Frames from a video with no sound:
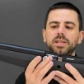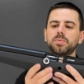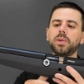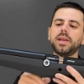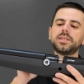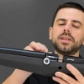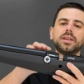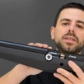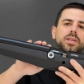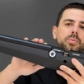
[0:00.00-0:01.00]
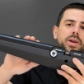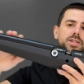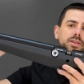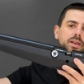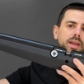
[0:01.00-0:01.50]
displays the
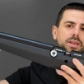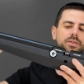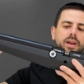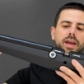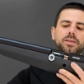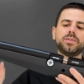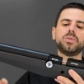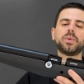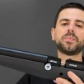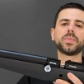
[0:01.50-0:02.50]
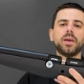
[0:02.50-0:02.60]
pressure in your air tube.